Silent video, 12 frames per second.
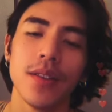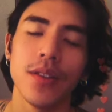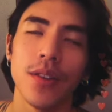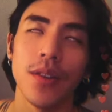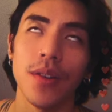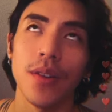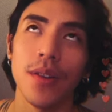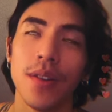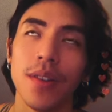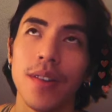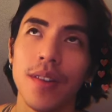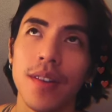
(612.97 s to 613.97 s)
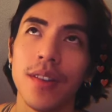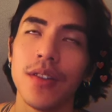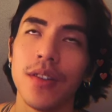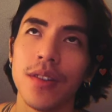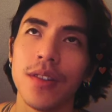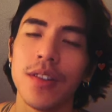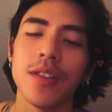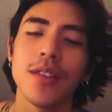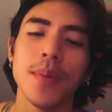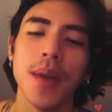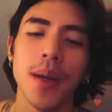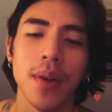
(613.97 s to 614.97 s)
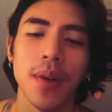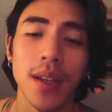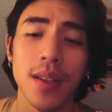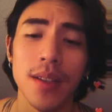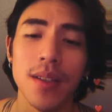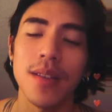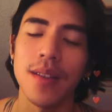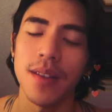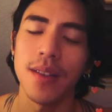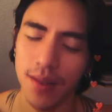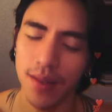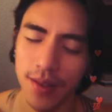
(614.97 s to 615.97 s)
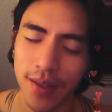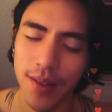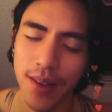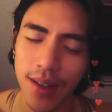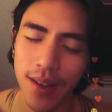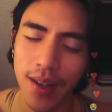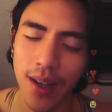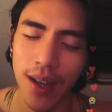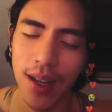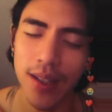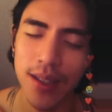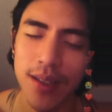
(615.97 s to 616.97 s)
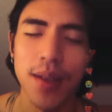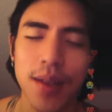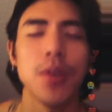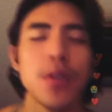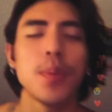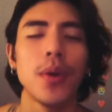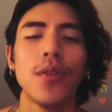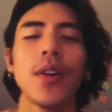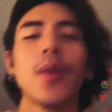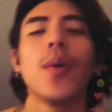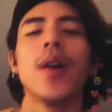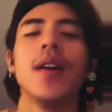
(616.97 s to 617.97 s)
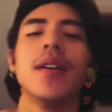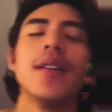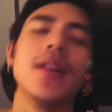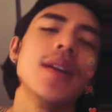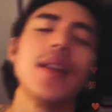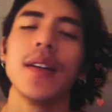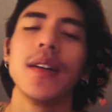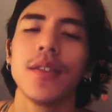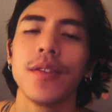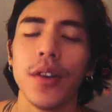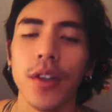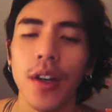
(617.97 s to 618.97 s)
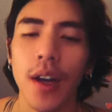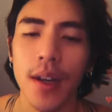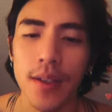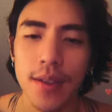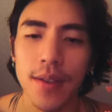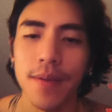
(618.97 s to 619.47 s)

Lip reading: So just to be able to get this, at least in the most perfect way, for you guys.